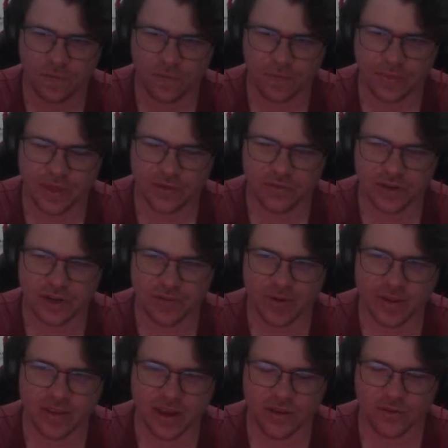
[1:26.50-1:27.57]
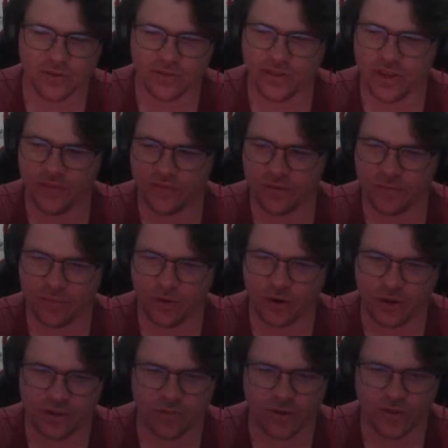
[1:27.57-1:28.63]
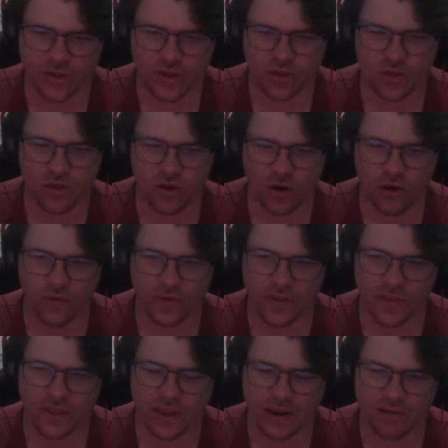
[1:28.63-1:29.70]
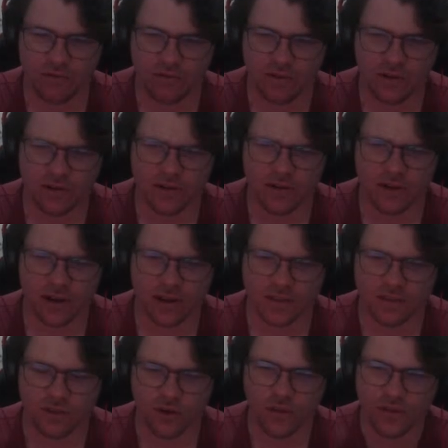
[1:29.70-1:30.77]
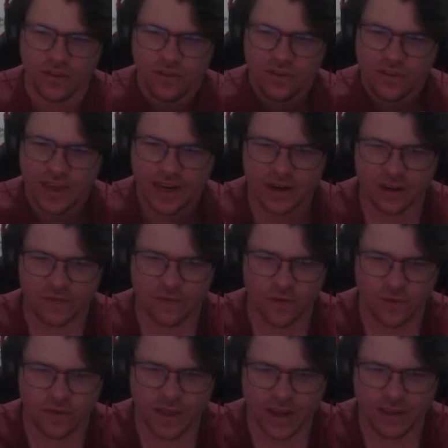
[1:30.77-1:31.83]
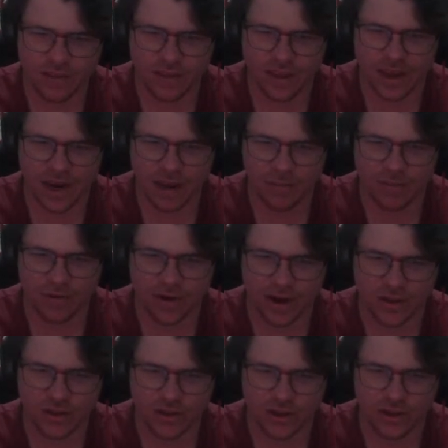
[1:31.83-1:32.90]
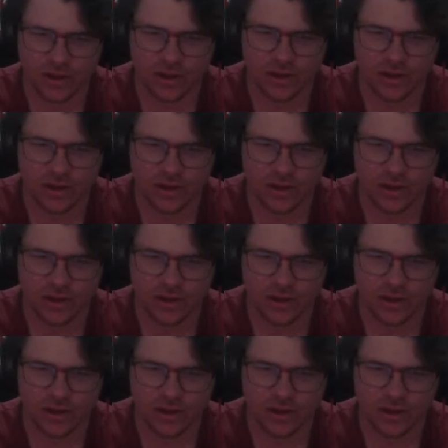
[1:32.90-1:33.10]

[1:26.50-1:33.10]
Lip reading: That was a little bit dangerous there from Brodie Smith. He just dove in there. And Johnson's taking a few seconds to get up here, actually.